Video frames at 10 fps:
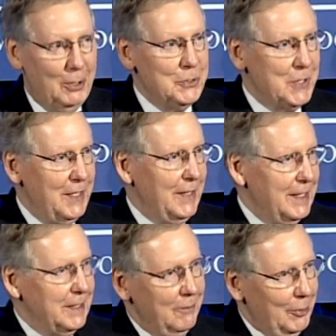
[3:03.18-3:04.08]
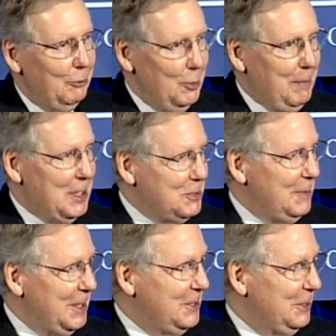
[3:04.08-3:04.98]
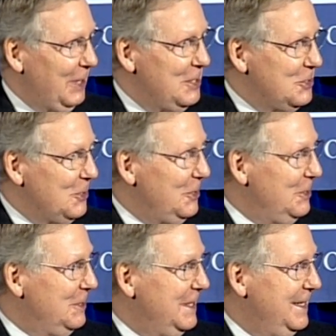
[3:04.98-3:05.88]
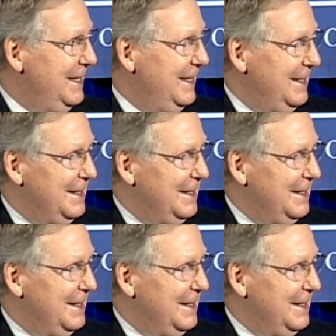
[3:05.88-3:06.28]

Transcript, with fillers: really don't say that to every group I speak to, I assure you.